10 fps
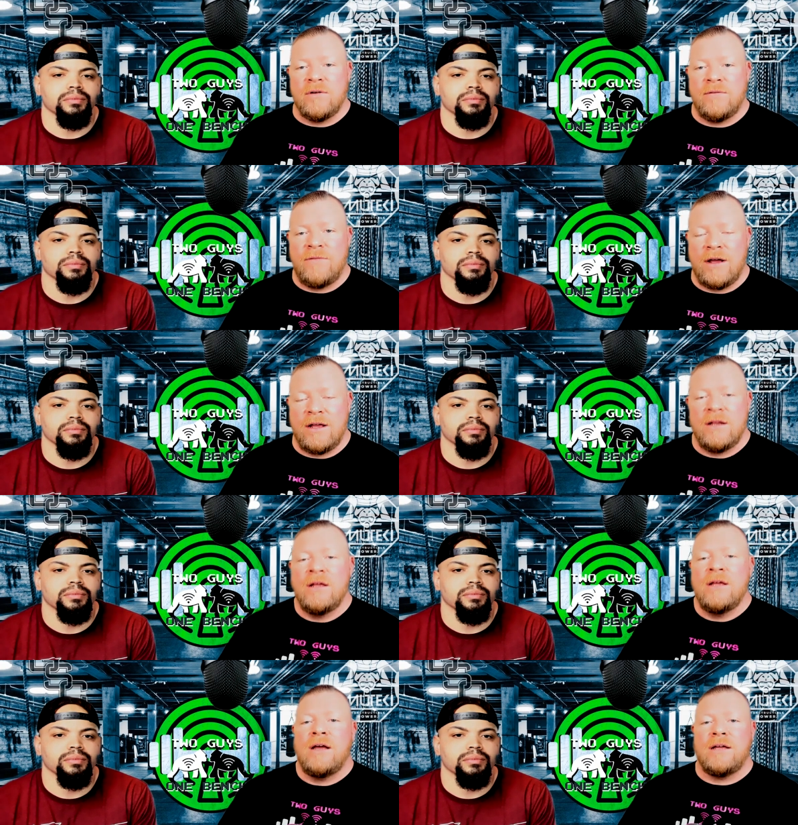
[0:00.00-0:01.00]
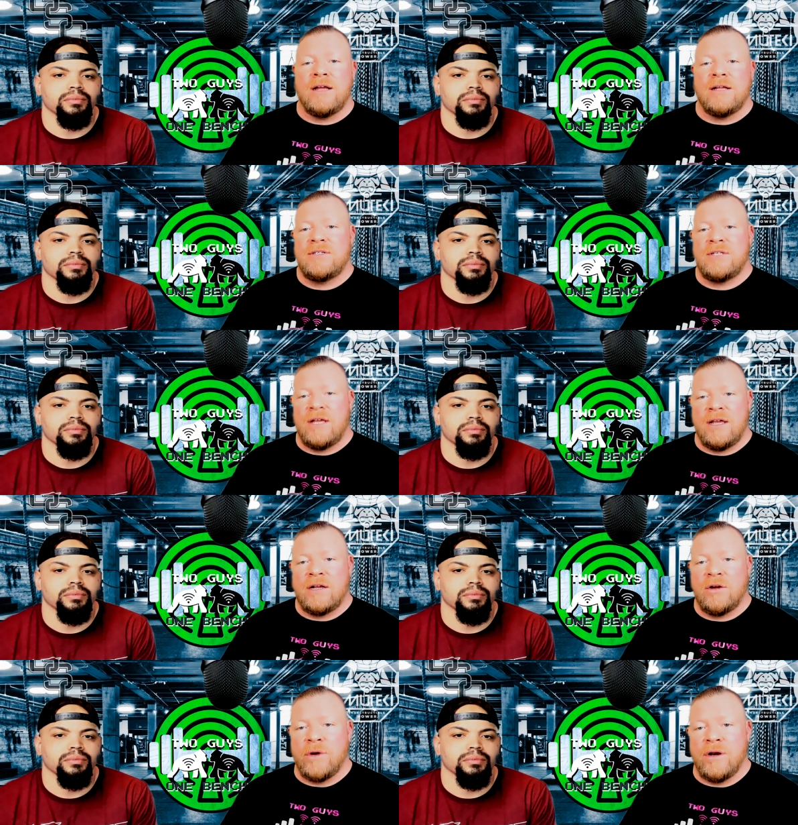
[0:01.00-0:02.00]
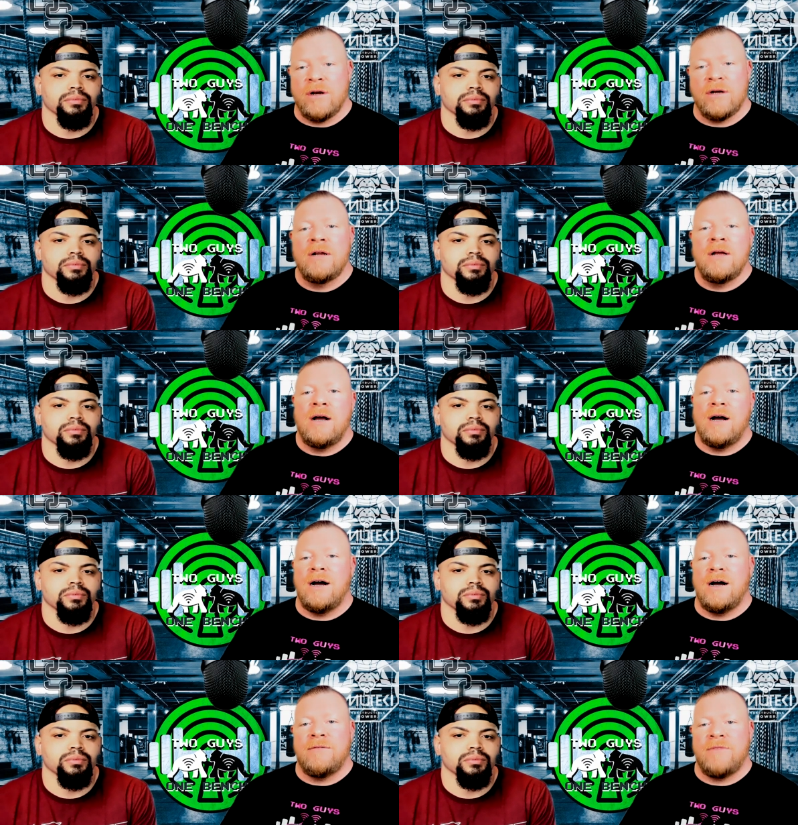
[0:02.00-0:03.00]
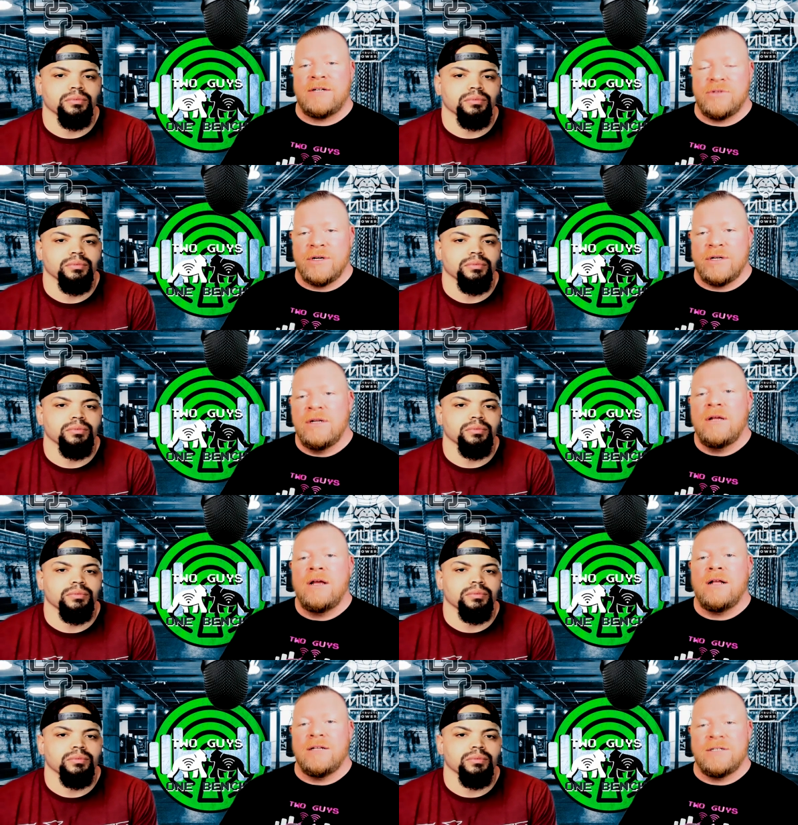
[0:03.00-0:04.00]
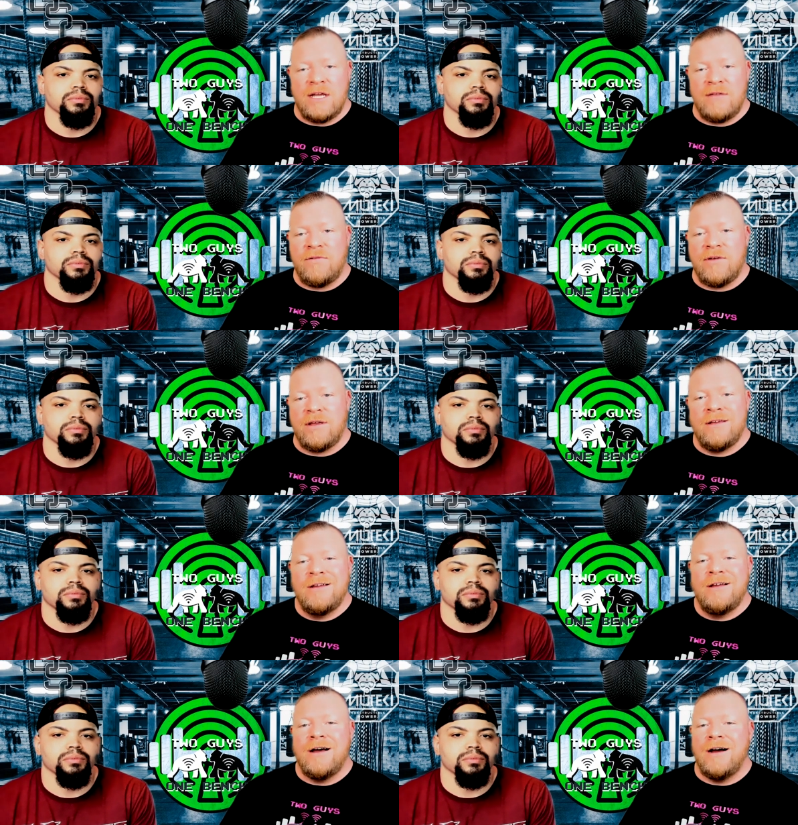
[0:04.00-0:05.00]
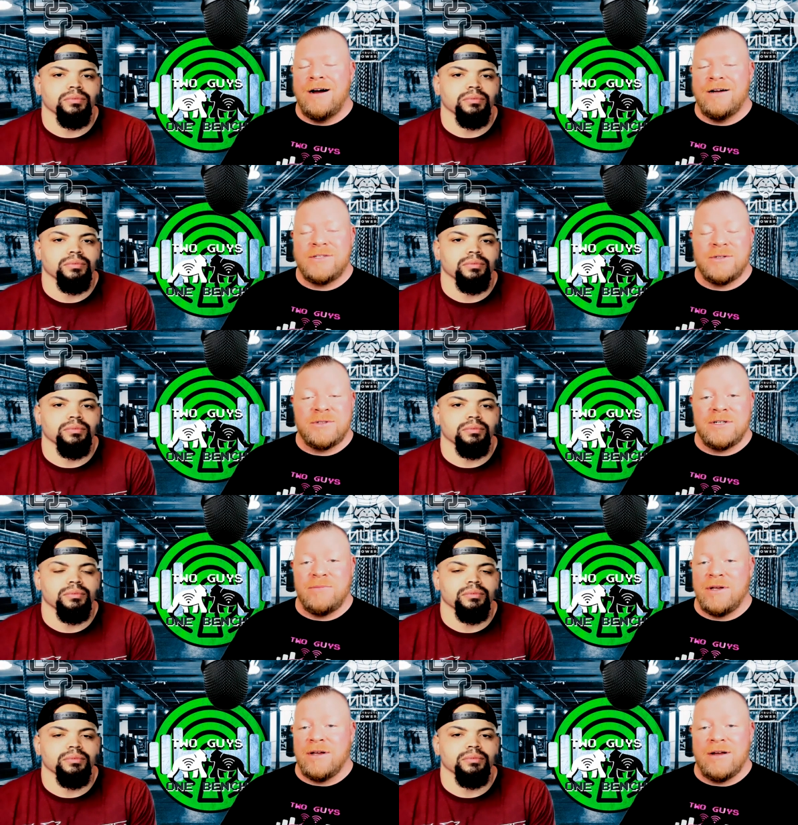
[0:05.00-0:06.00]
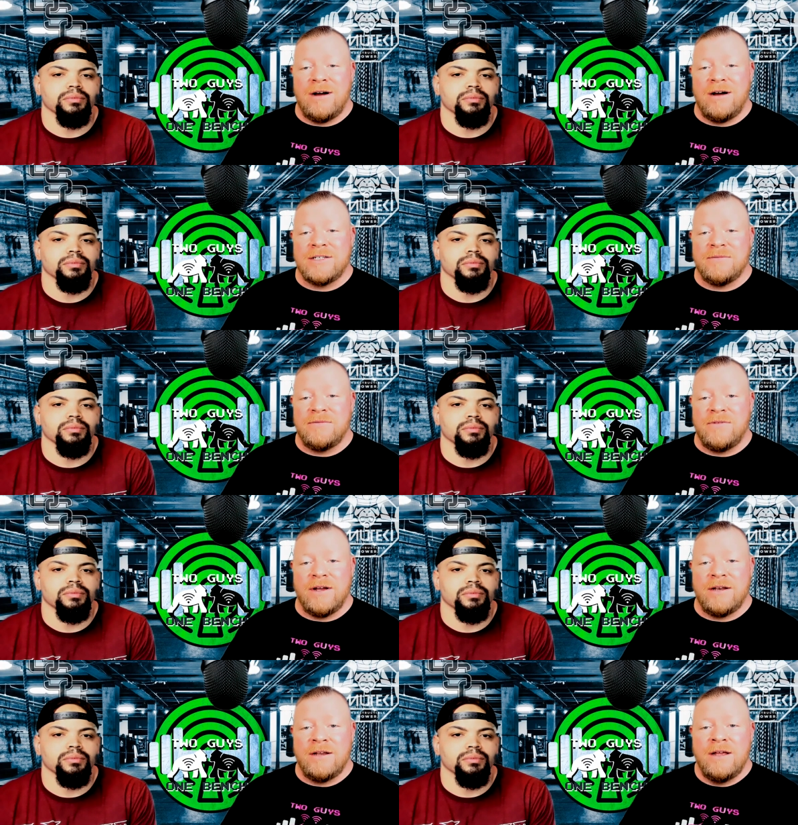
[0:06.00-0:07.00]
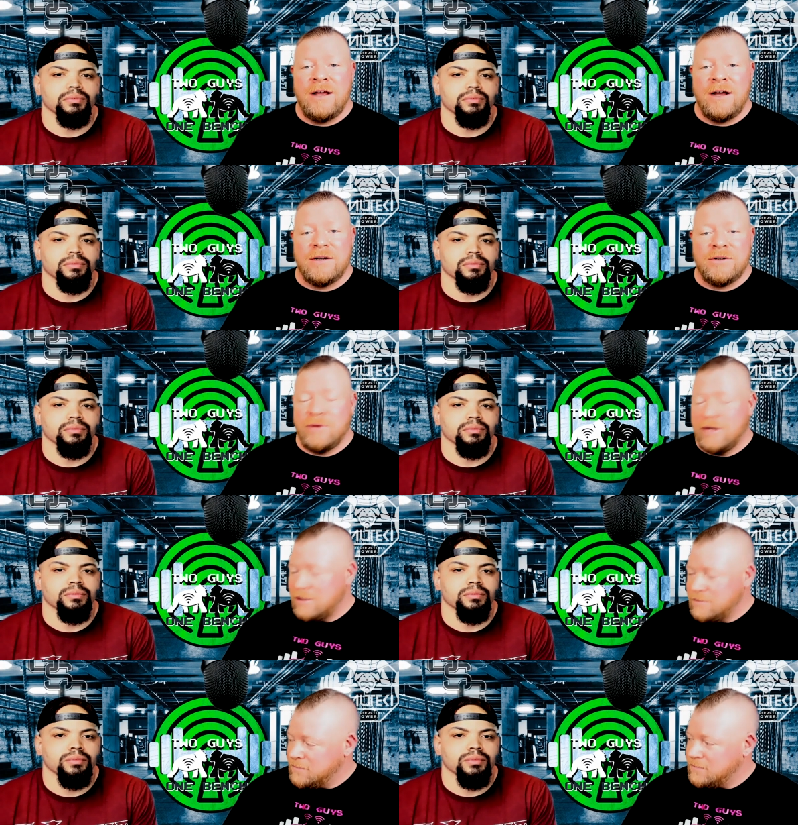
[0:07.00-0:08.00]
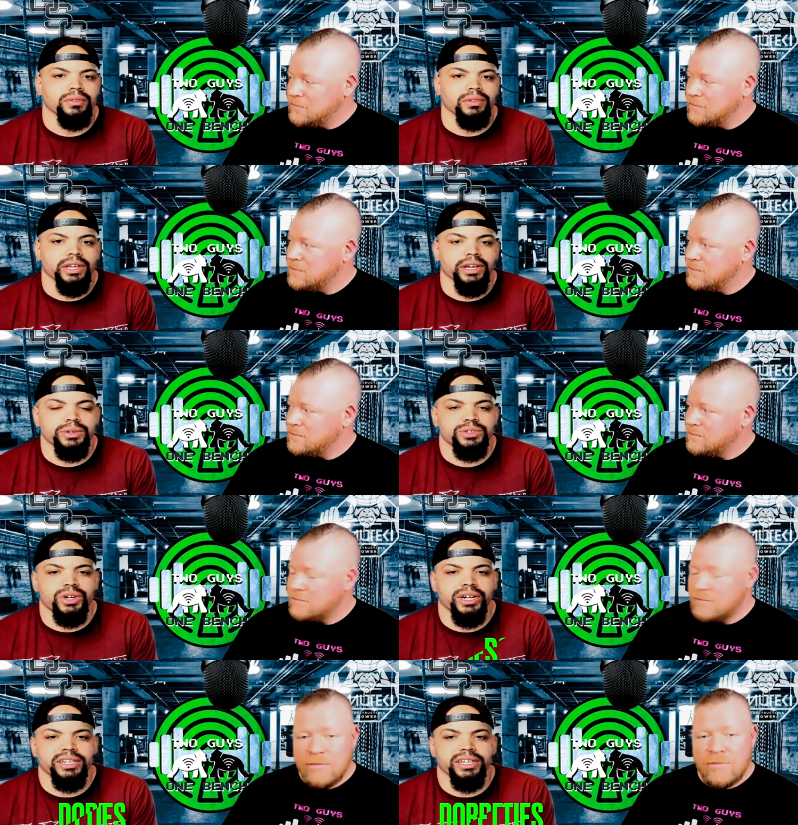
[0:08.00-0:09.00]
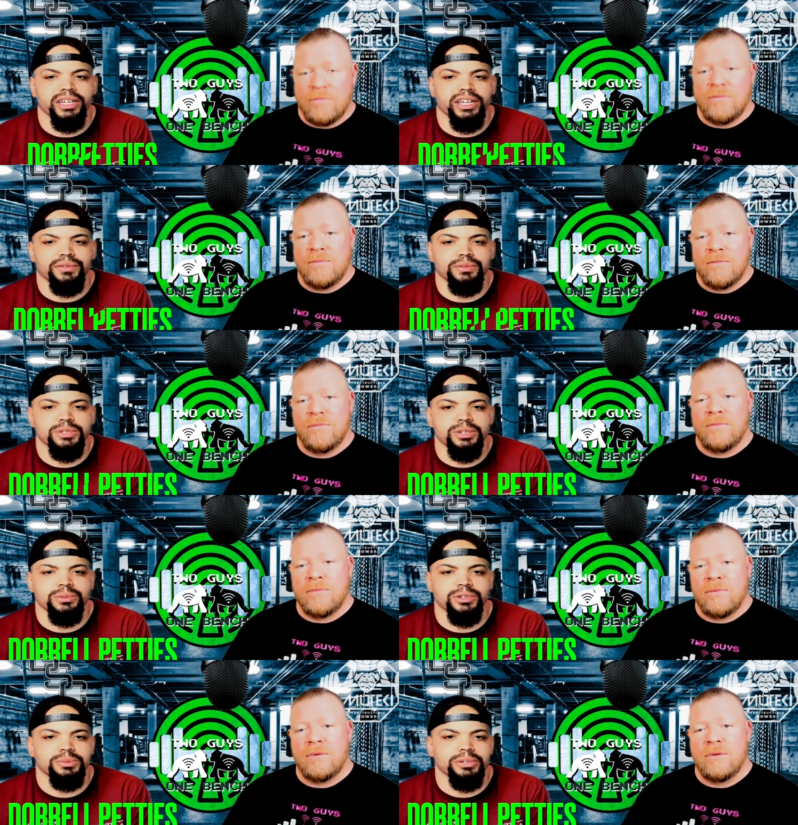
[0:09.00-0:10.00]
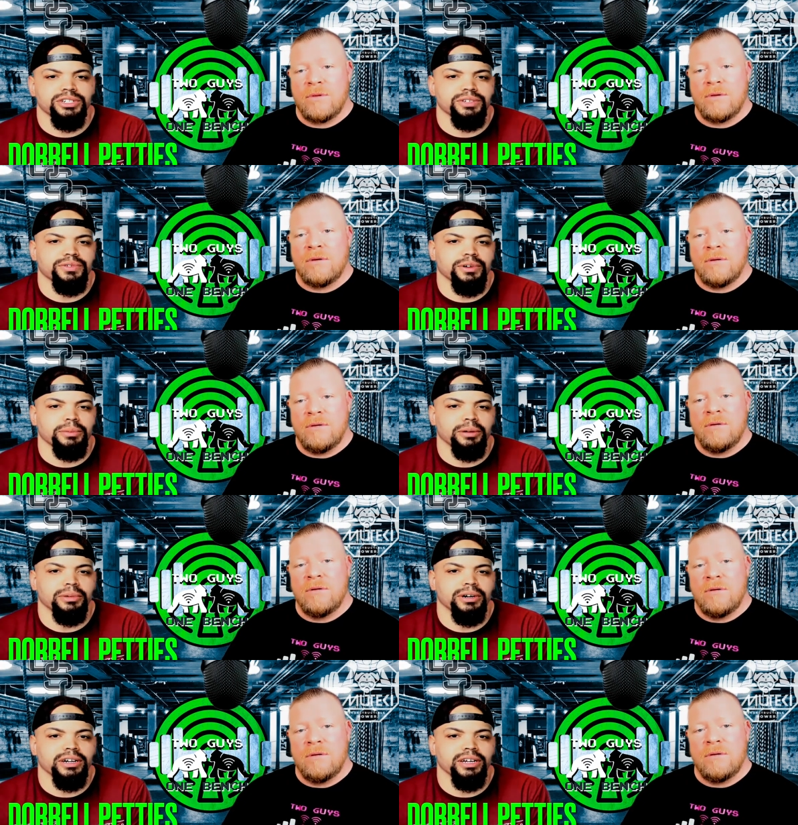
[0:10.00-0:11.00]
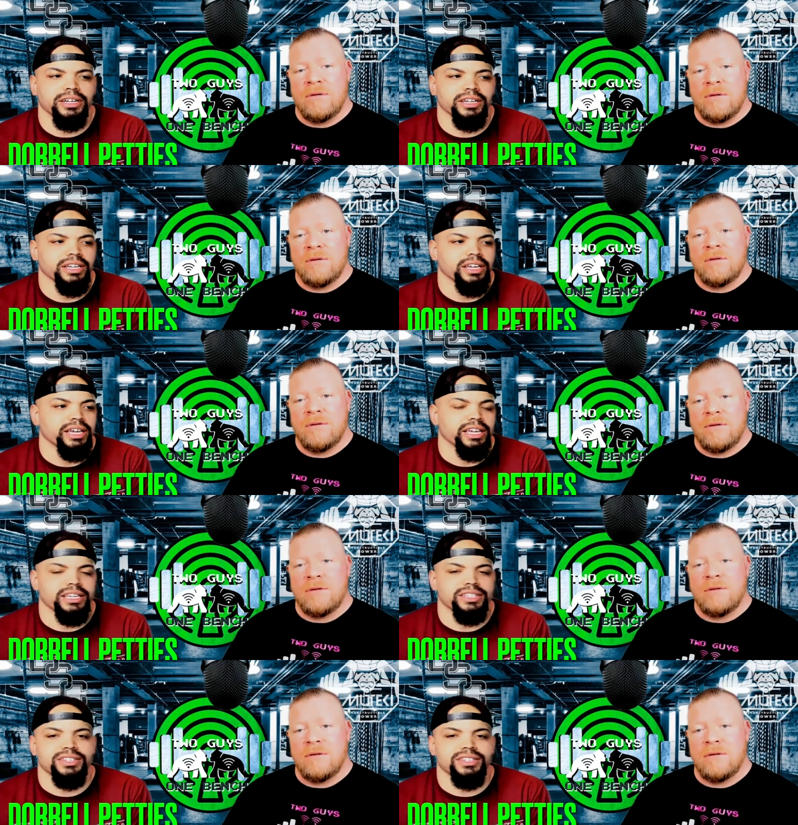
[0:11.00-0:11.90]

Speaker 1: fight against a career uh, veteran, Latifi. Uh, so it's going to be an
Speaker 2: awesome fight. Uh, Darrell? Yeah, it was great to hear from someone, especially from Alberta. He's an